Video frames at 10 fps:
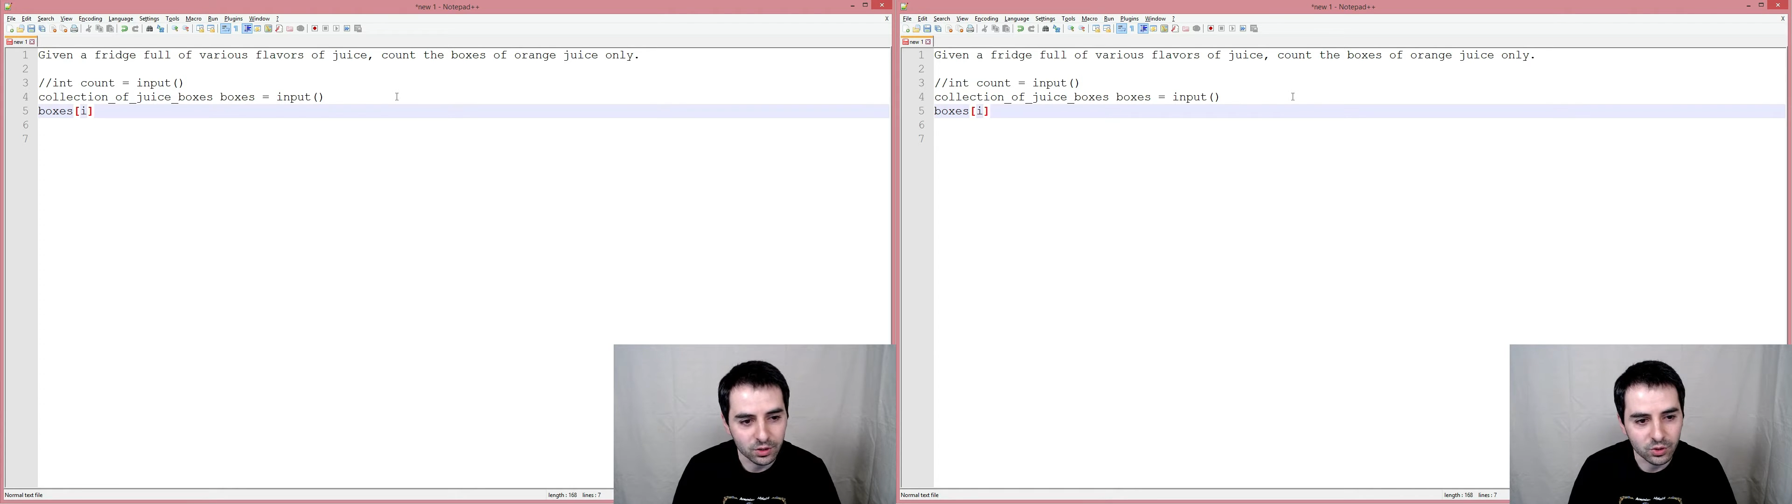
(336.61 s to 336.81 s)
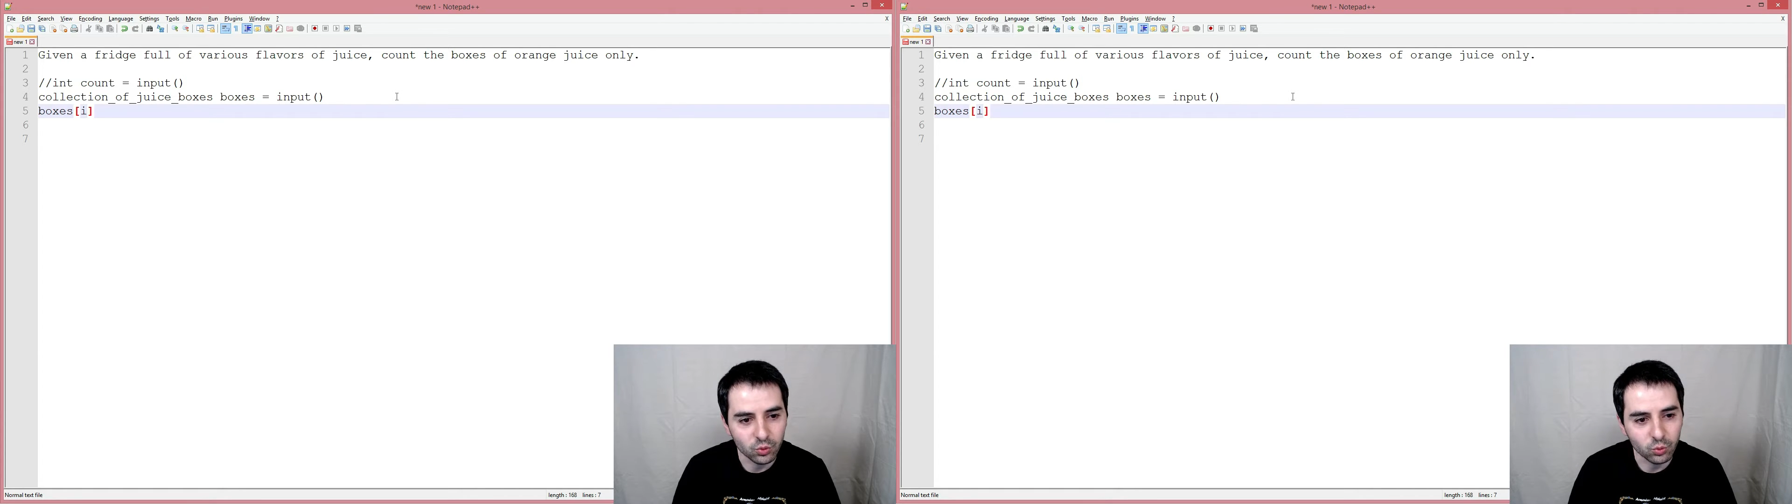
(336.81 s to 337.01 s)

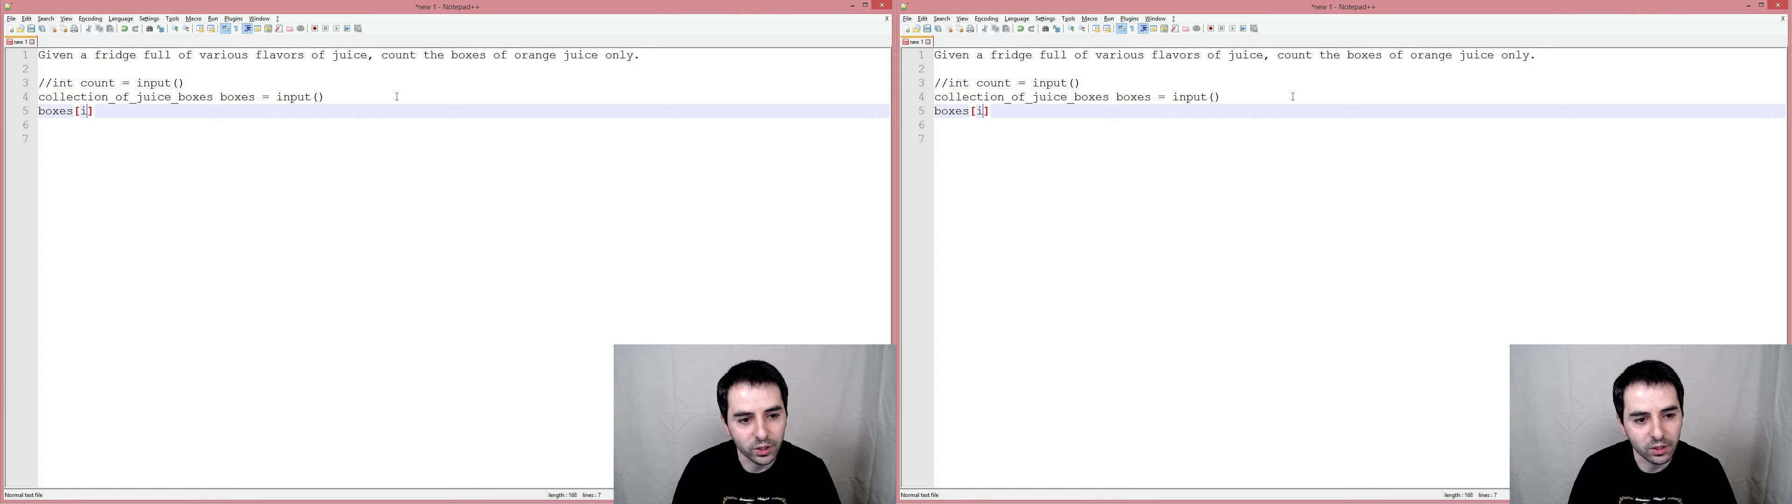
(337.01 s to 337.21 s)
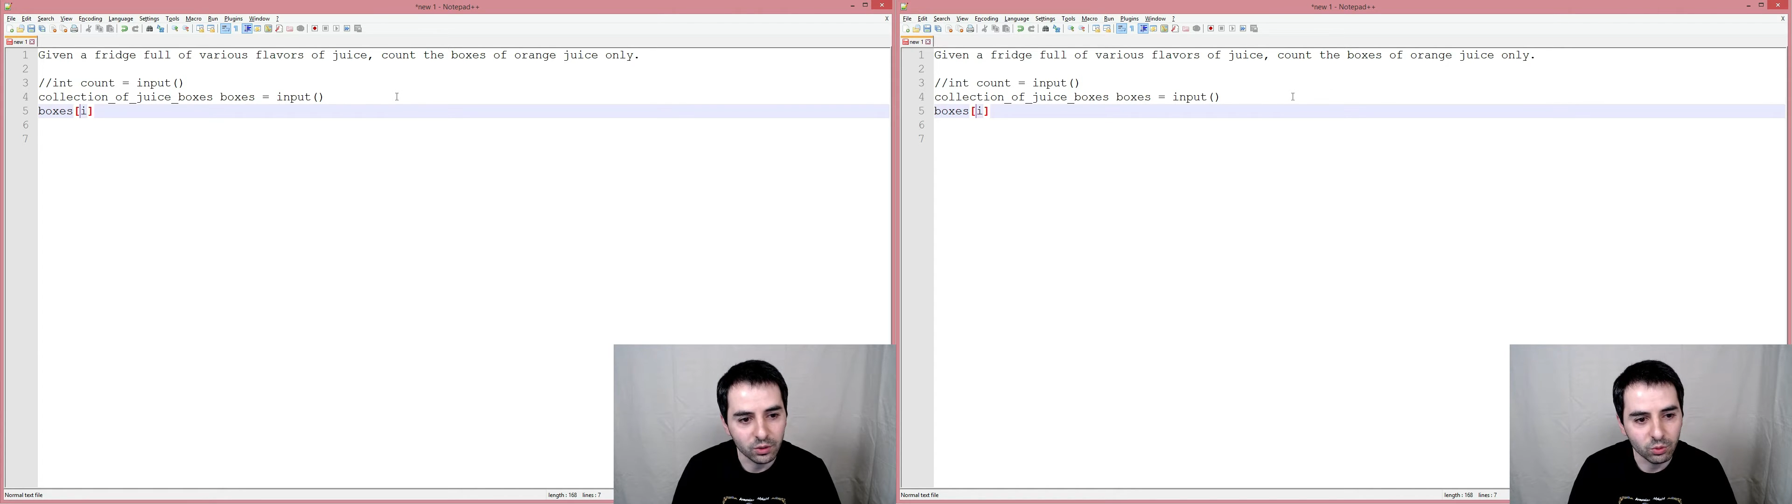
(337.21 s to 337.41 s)
assume we
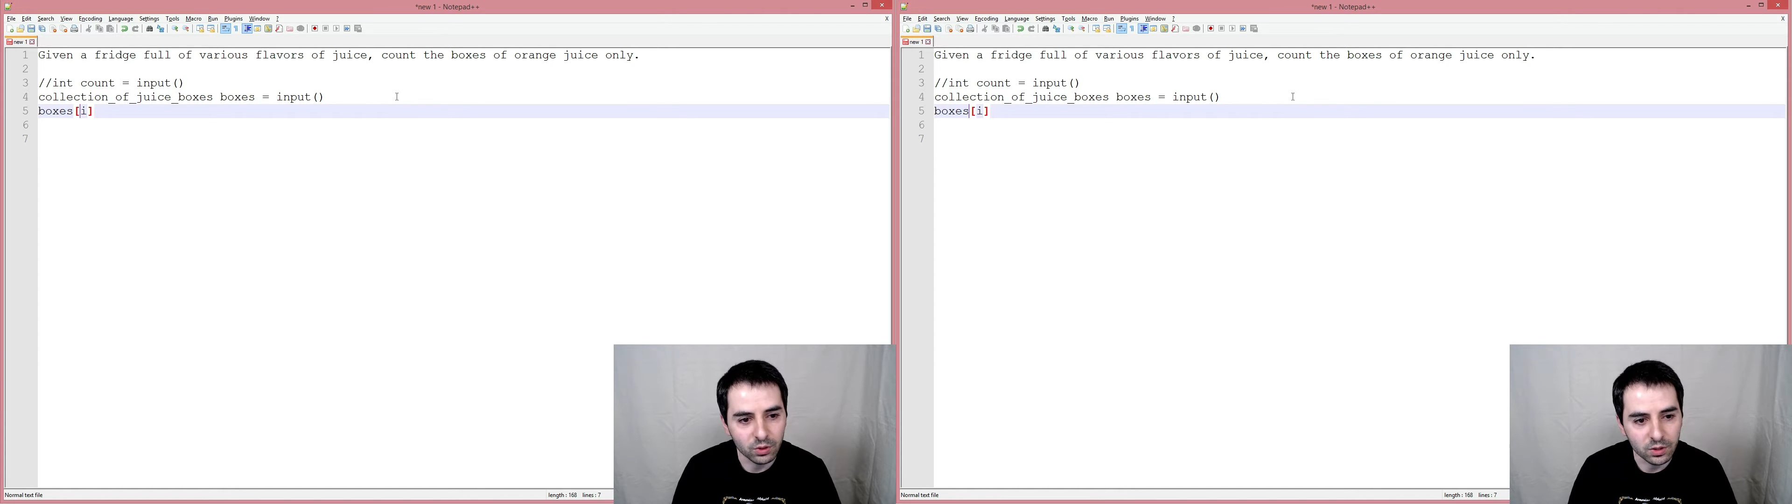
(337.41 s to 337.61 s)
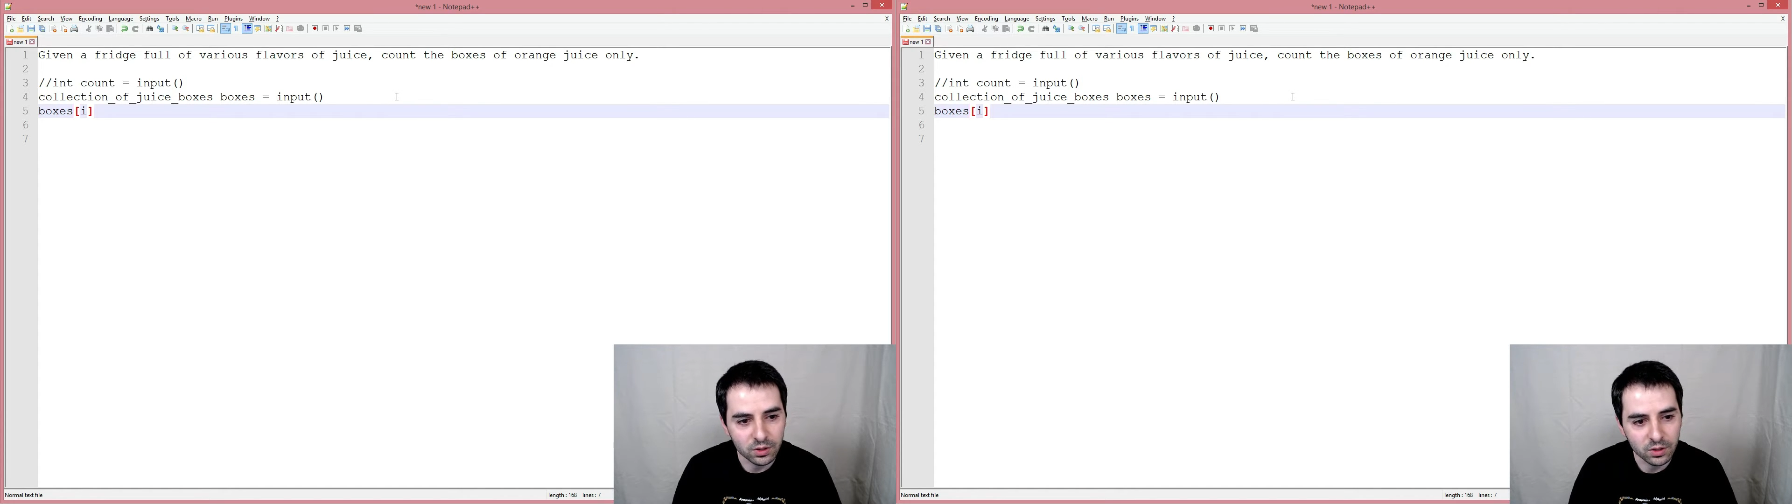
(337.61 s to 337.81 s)
can do
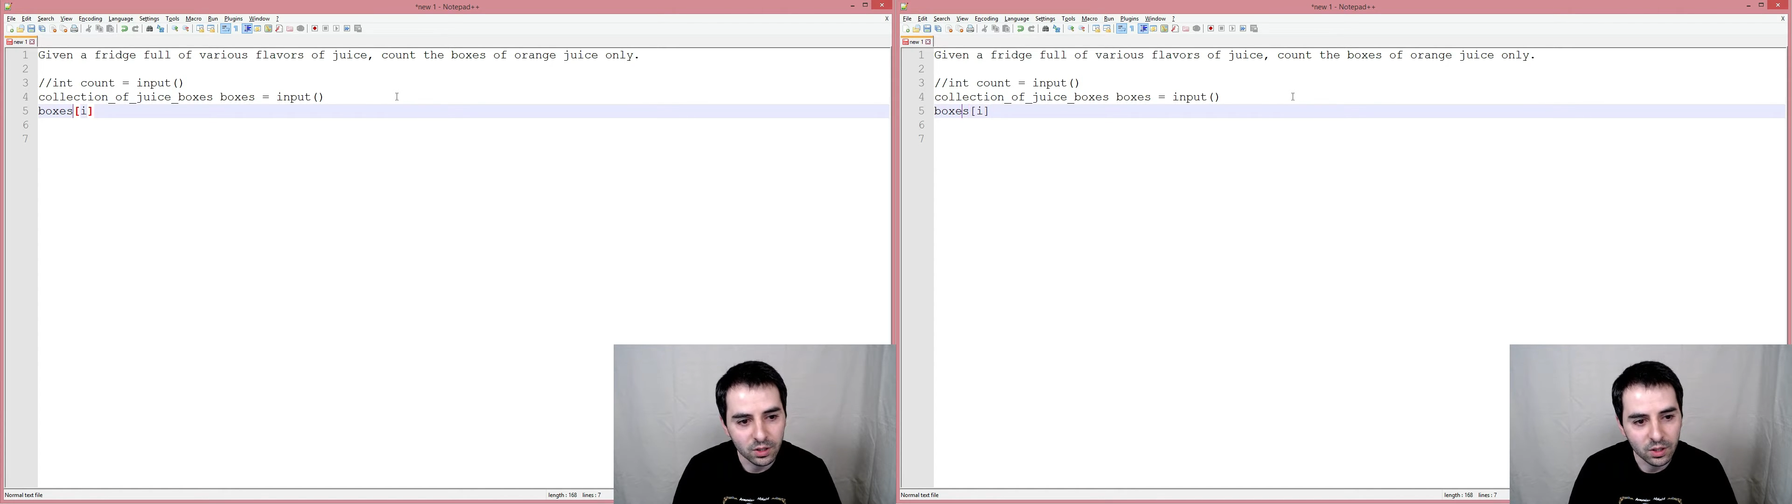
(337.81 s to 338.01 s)
this.